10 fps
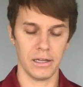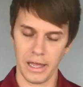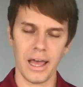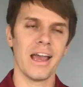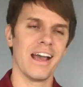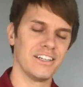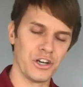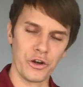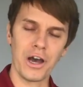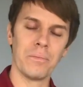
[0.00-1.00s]
and
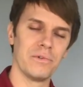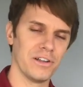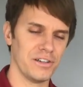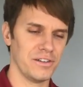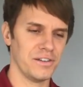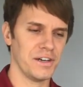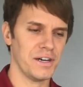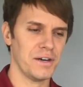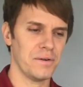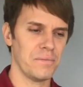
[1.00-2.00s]
choke up
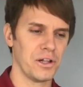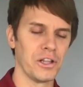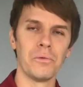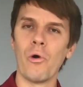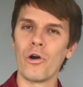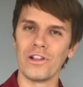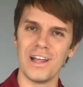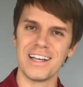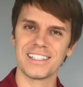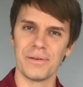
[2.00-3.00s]
a little more or
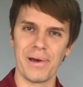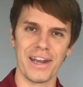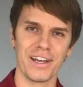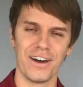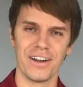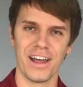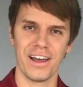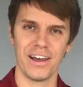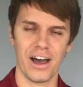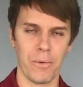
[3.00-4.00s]
less depending on
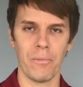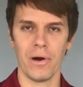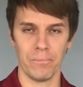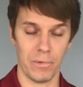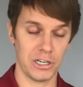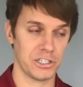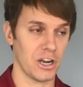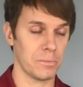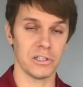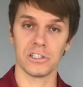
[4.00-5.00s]
how much
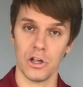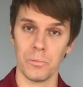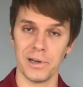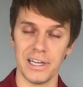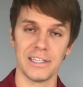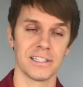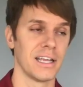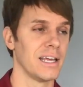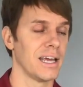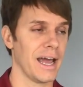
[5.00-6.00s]
up the slope it is.
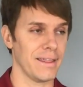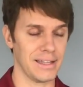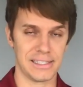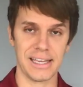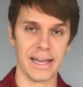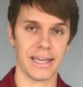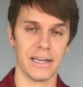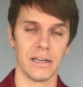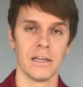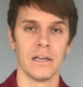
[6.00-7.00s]
And then
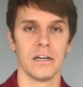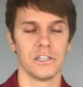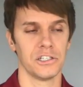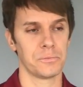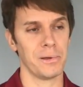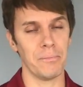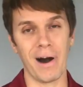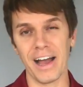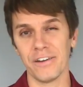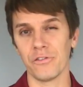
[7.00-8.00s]
second, just be
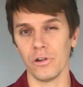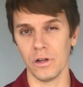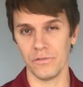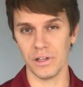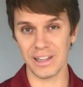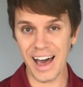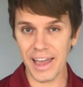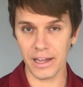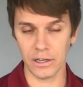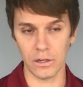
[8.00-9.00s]
mindful of the
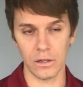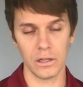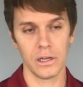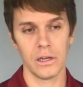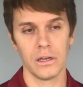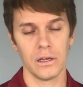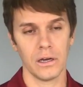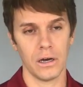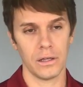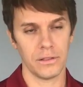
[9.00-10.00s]
lie angle,
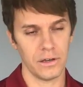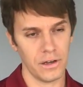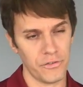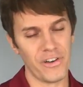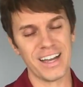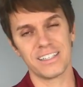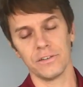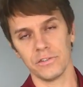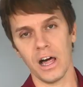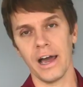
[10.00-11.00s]
the
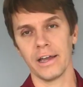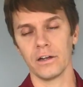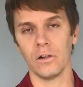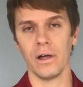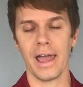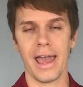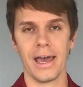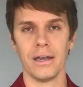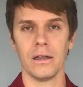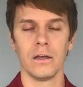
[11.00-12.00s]
effective lie angle,
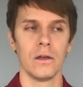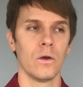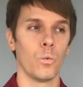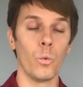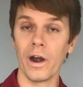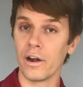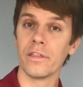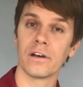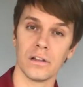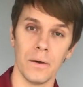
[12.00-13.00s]
and where
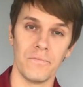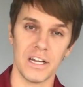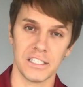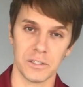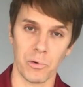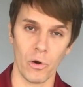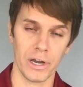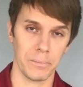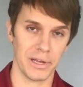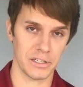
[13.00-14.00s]
the club face is
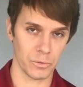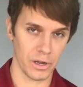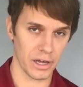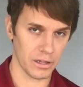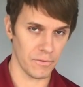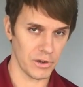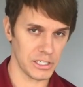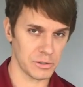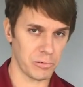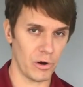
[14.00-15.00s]
pointing, because where that club
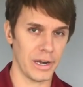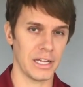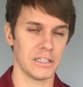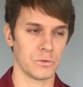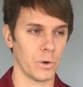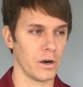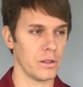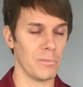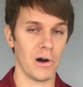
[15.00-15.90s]
face is pointing is where the